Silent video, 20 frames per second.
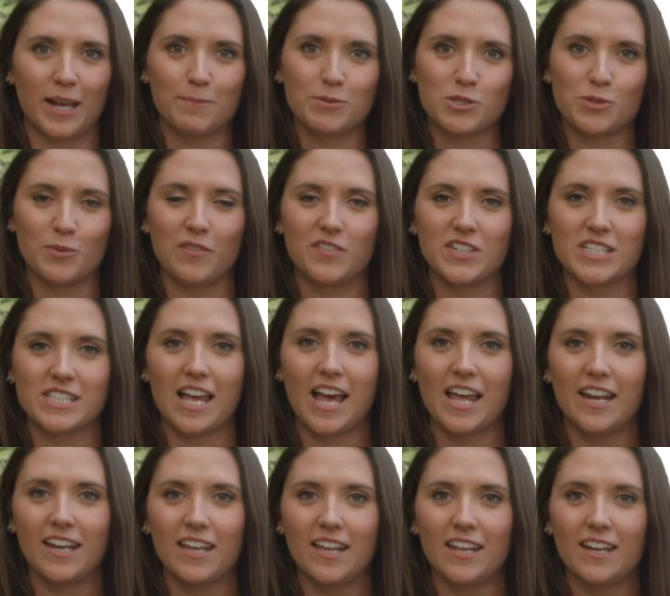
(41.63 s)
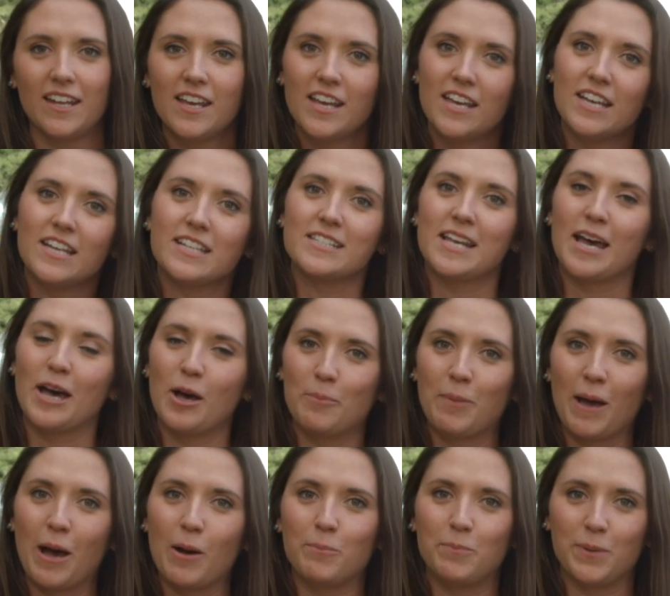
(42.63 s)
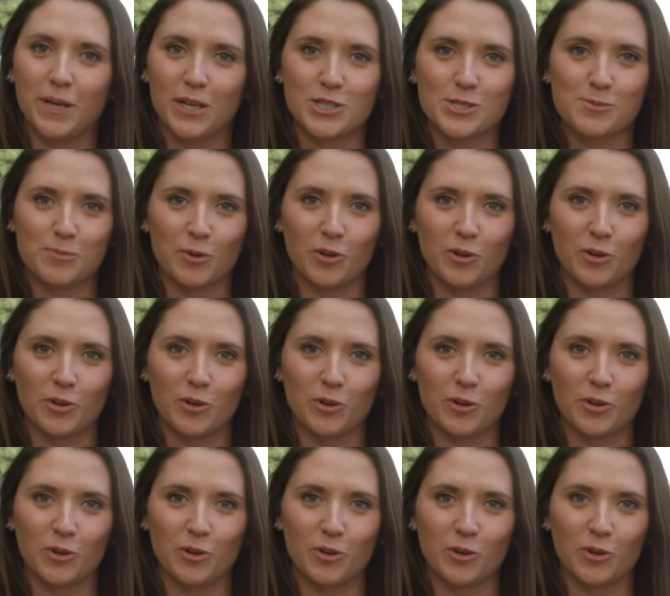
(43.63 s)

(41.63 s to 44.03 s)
So we've decided to help out Beard's